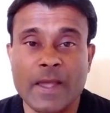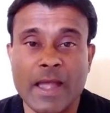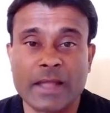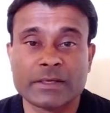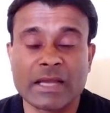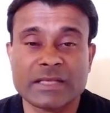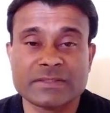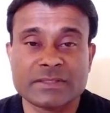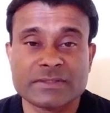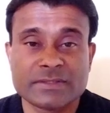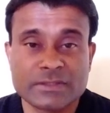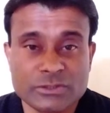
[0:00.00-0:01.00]
And as a
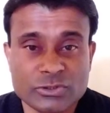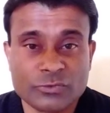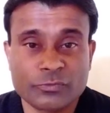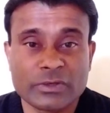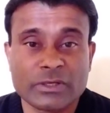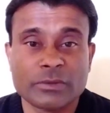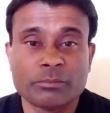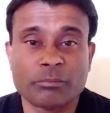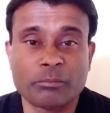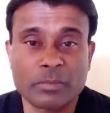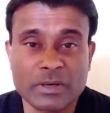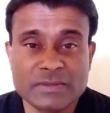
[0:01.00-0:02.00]
researcher, we
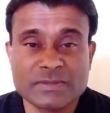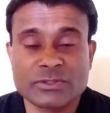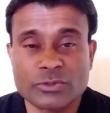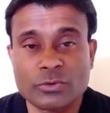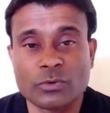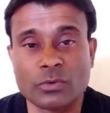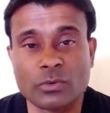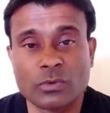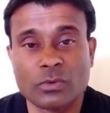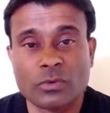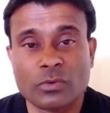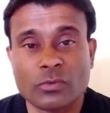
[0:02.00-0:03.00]
must know
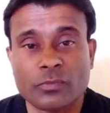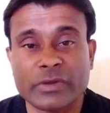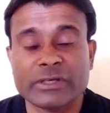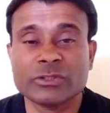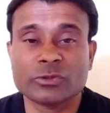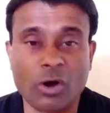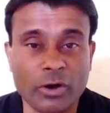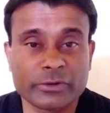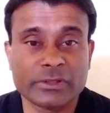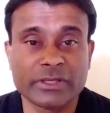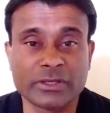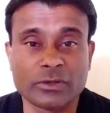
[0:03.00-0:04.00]
very
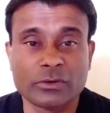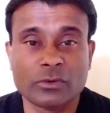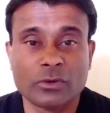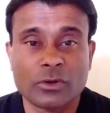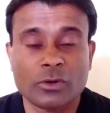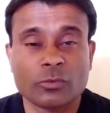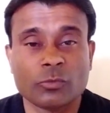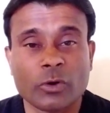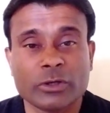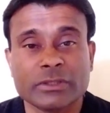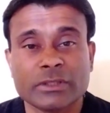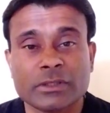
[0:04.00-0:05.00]
thoroughly
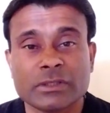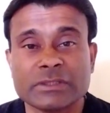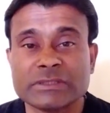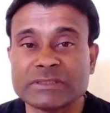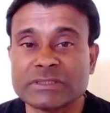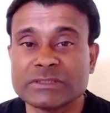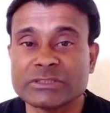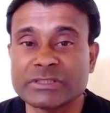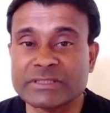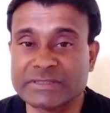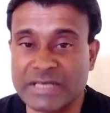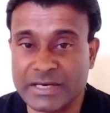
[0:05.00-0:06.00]
what a research
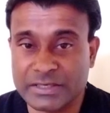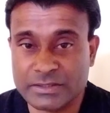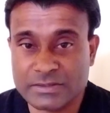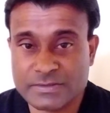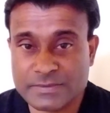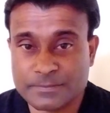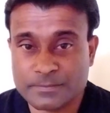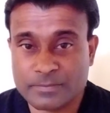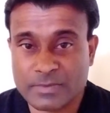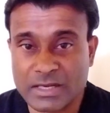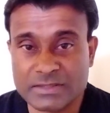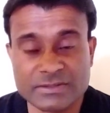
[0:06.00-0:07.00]
design is,
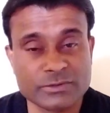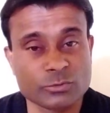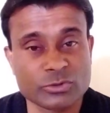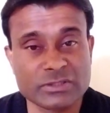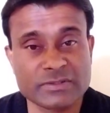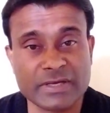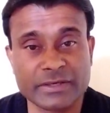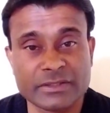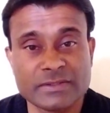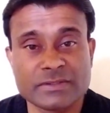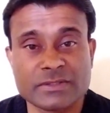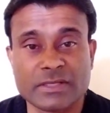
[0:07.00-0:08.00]
as a social
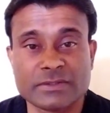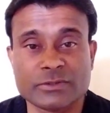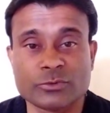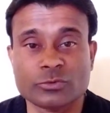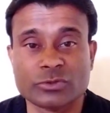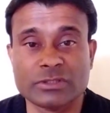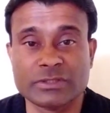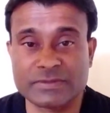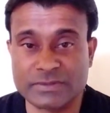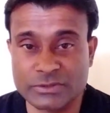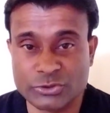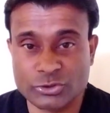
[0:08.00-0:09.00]
scientist, as a social
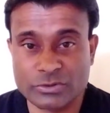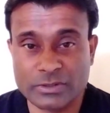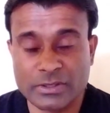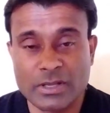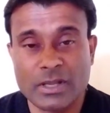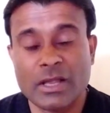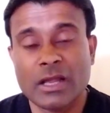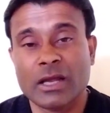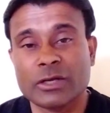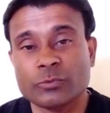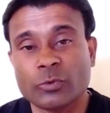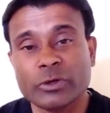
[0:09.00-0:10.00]
researcher,
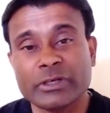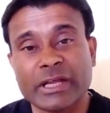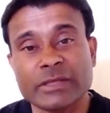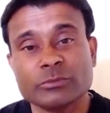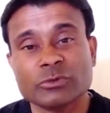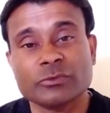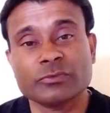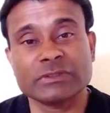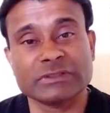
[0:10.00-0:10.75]
and what types of